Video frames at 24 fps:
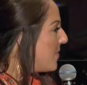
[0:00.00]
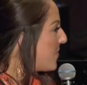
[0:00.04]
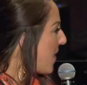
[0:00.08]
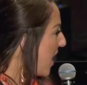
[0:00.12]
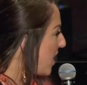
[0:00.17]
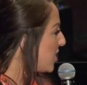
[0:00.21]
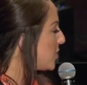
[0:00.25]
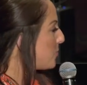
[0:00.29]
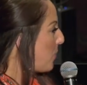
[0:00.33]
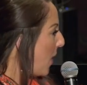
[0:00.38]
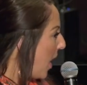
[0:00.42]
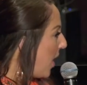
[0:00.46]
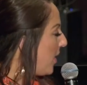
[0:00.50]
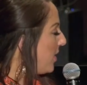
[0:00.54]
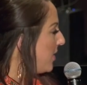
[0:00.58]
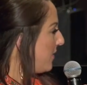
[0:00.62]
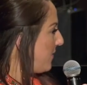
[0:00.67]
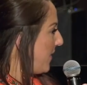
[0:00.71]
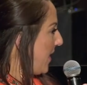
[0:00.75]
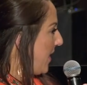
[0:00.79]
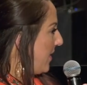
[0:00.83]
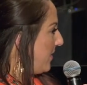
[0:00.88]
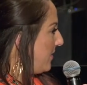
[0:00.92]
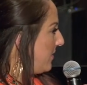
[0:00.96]
That's part
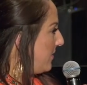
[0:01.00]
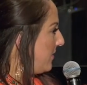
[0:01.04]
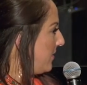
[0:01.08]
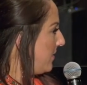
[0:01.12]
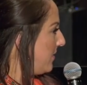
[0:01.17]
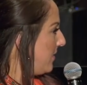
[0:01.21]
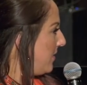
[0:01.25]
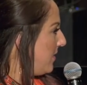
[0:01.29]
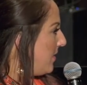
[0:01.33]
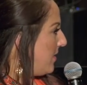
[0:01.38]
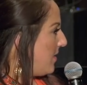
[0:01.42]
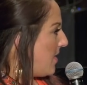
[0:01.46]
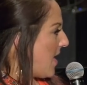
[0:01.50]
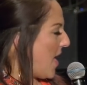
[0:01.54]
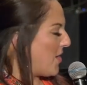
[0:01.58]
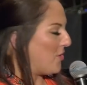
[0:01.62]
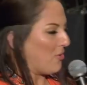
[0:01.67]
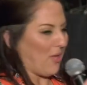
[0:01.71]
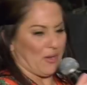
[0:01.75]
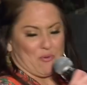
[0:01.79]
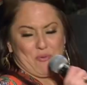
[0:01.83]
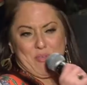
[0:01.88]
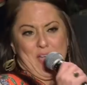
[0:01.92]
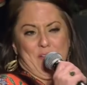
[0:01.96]
of it. And
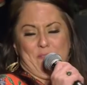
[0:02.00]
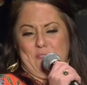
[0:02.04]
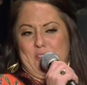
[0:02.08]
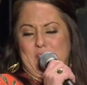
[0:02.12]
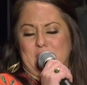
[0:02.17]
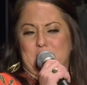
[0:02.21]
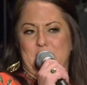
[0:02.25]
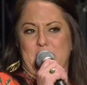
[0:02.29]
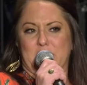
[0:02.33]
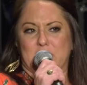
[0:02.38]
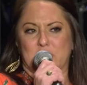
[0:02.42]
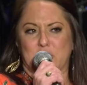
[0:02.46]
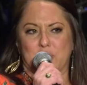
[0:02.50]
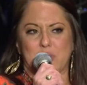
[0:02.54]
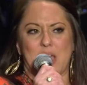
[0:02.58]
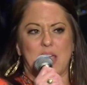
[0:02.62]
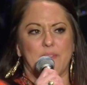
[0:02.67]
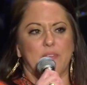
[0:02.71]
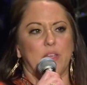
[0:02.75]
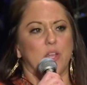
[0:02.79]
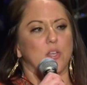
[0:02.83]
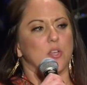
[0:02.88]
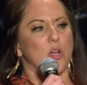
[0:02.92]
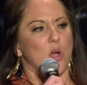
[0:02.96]
you're like, well, that feels like
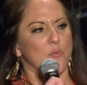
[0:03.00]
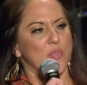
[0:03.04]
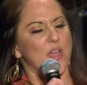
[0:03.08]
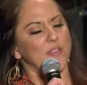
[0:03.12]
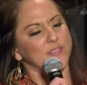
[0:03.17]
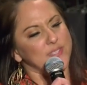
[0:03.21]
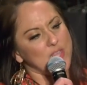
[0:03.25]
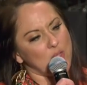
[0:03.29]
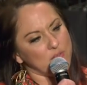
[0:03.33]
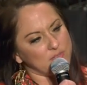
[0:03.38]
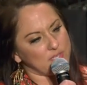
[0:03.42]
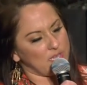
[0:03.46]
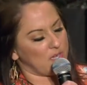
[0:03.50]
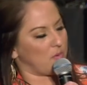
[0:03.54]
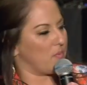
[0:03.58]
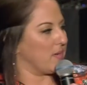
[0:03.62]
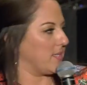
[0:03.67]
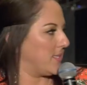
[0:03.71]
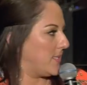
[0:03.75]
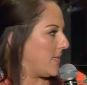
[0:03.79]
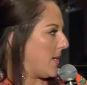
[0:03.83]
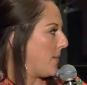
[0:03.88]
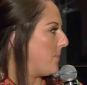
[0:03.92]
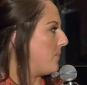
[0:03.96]
striving. No, that sounds like
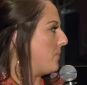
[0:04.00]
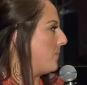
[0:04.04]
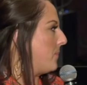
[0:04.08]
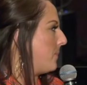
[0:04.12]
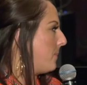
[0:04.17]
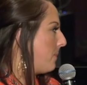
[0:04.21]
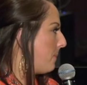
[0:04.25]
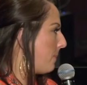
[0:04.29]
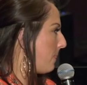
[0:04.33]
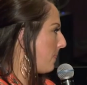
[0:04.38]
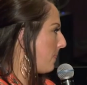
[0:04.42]
wisdom.